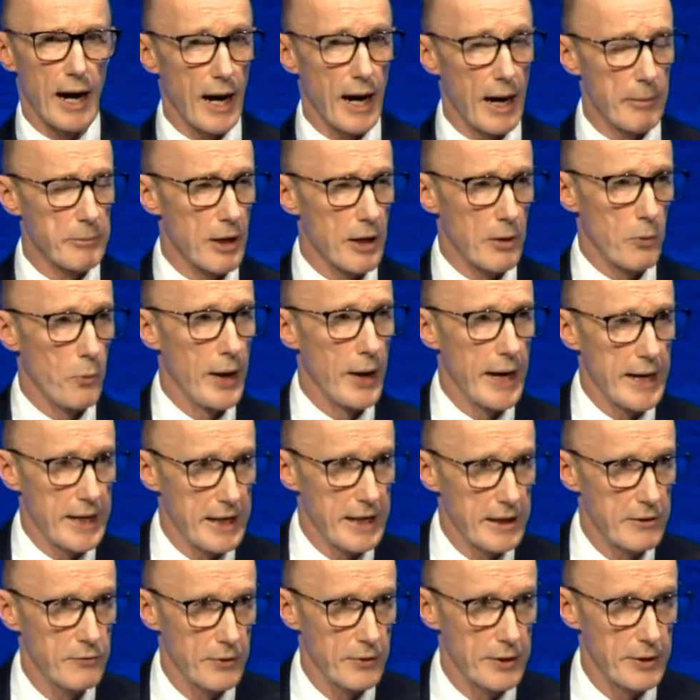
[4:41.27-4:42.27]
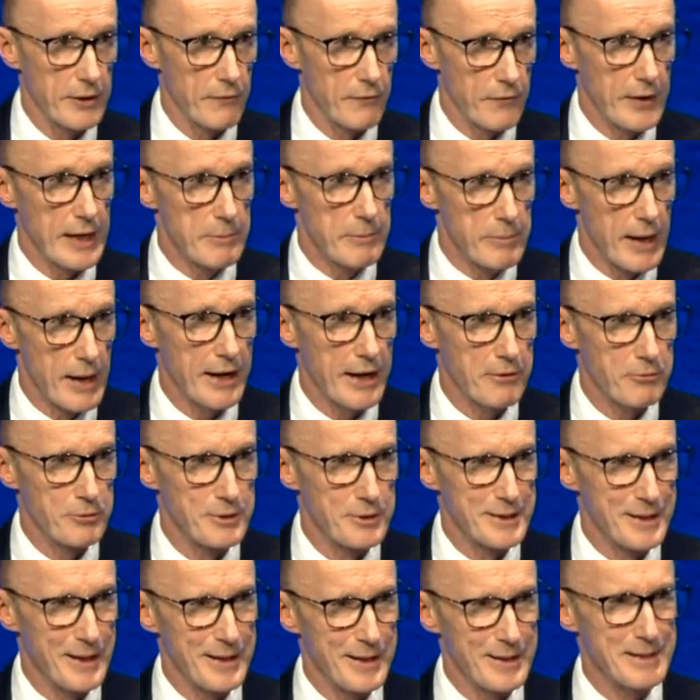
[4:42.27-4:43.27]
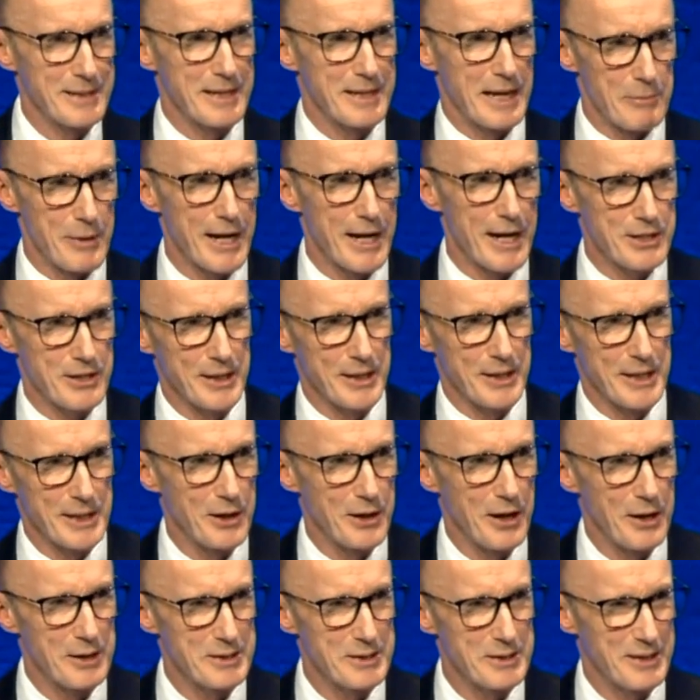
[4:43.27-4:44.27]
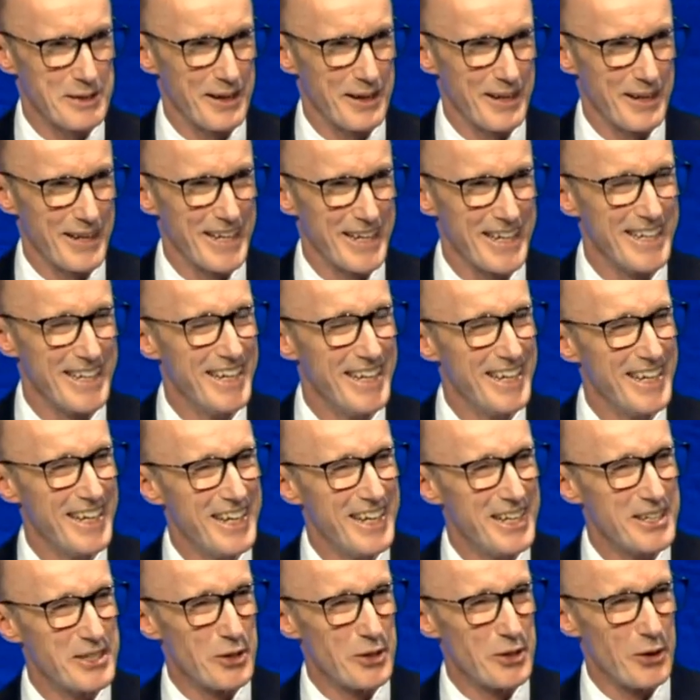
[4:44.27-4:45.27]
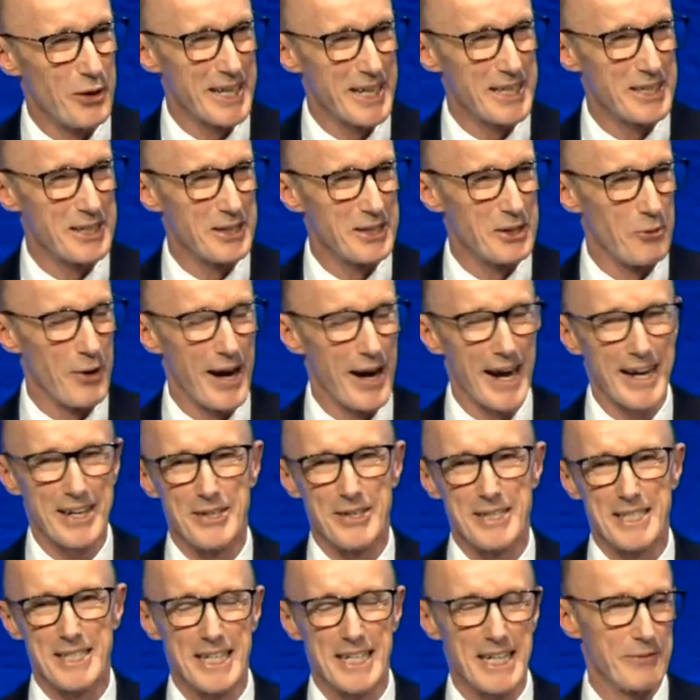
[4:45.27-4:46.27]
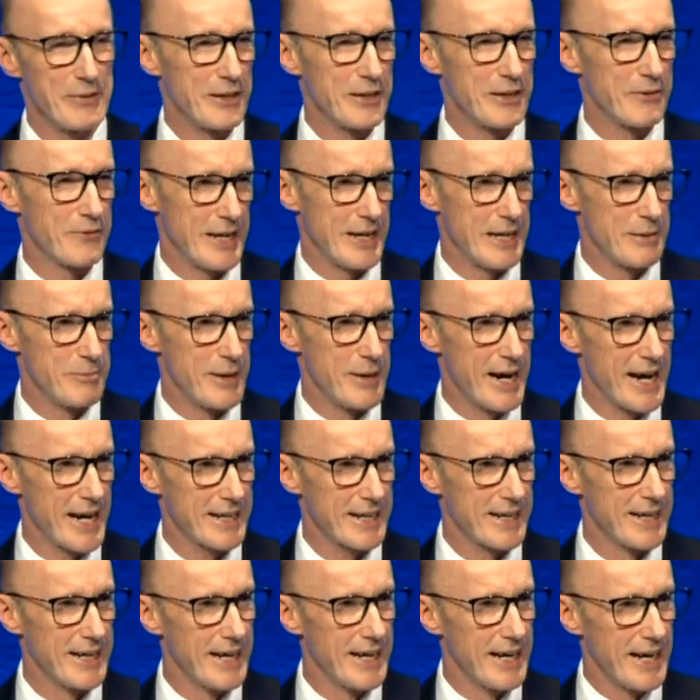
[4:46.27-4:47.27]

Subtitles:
I'm not waiting for the feedback results. I'm actually constantly talking to directors and giving feedback.